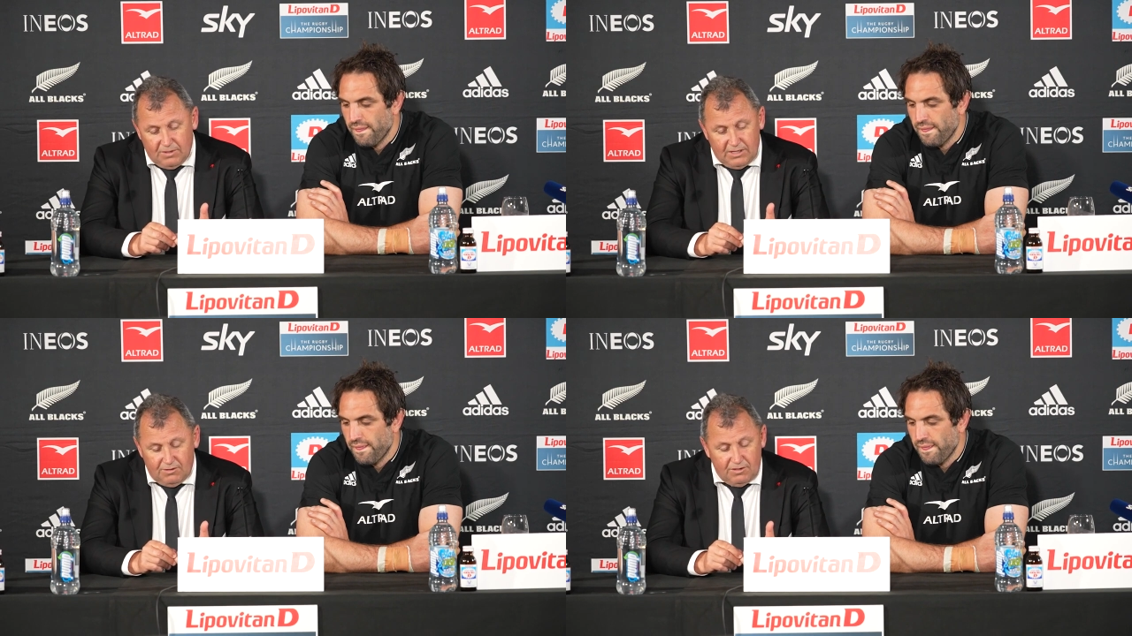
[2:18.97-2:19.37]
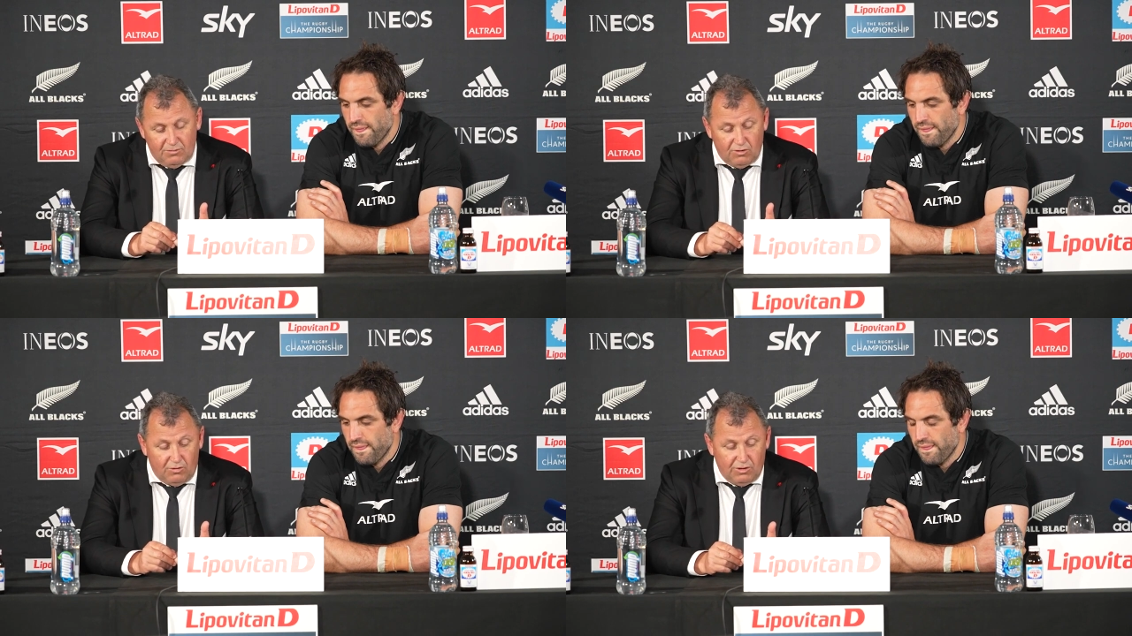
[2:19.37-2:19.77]
Speaker 1: and I,
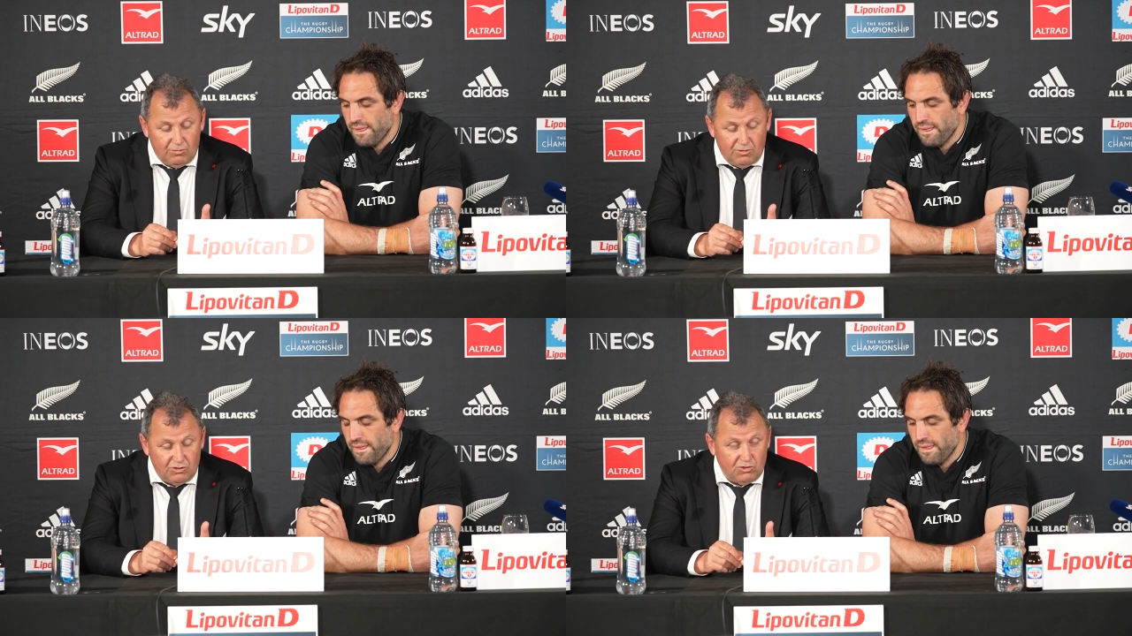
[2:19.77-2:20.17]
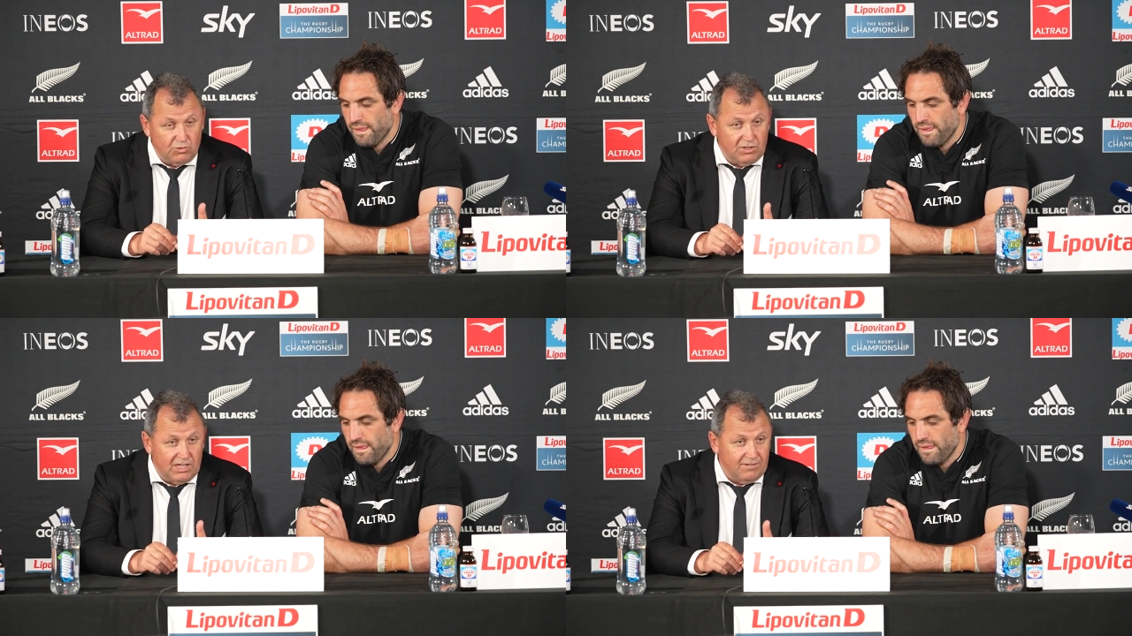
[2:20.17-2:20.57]
am delighted with what
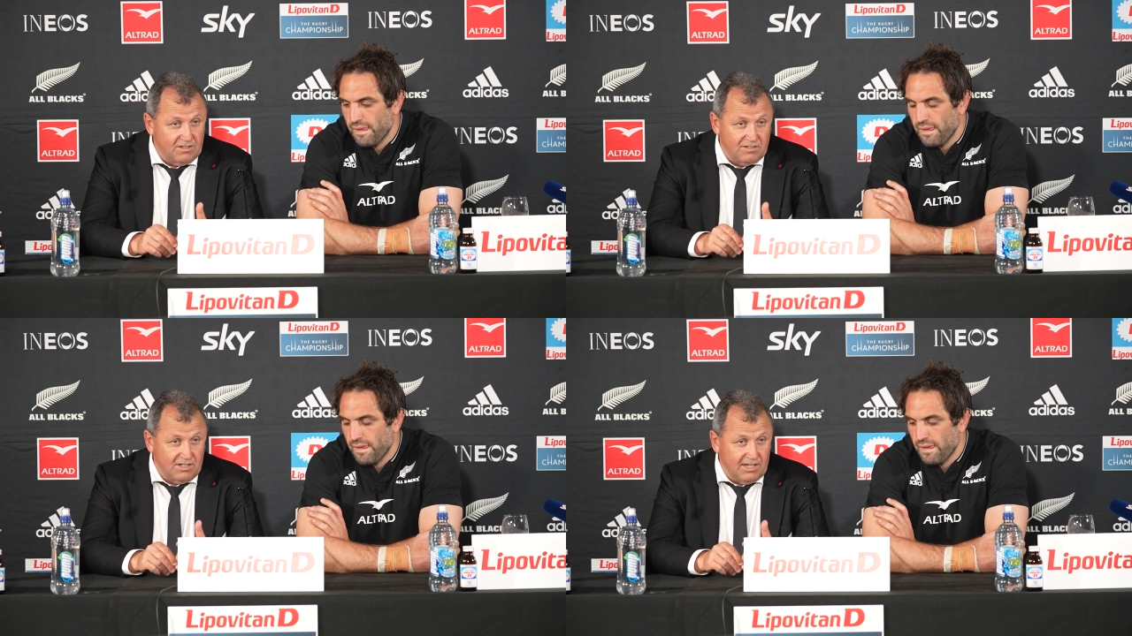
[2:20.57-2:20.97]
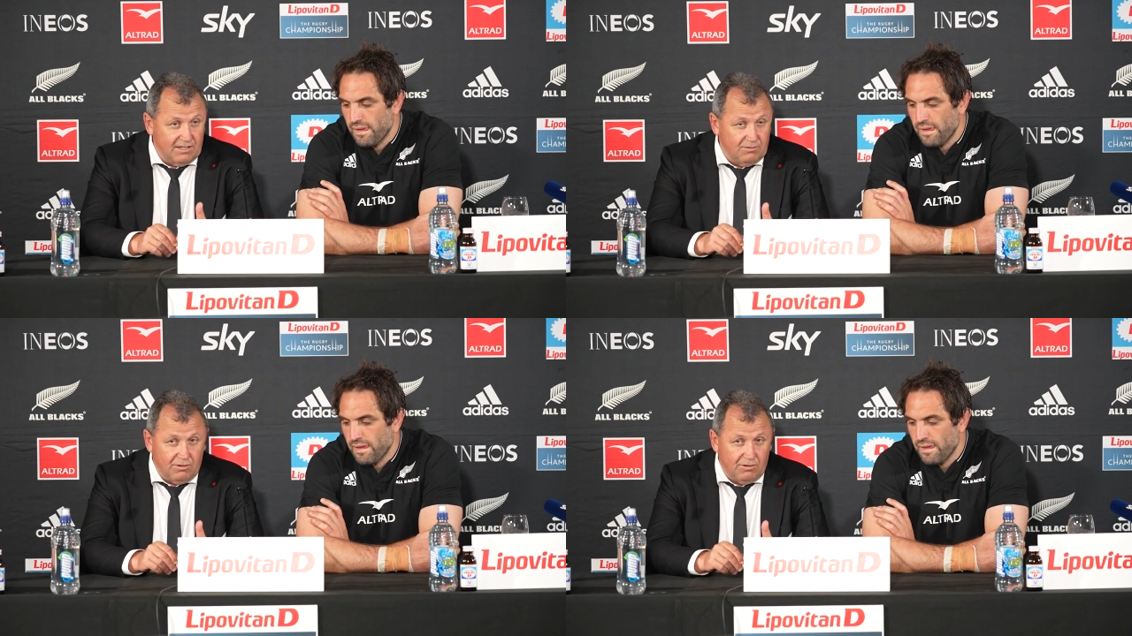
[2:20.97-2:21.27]
Jordie gave us today.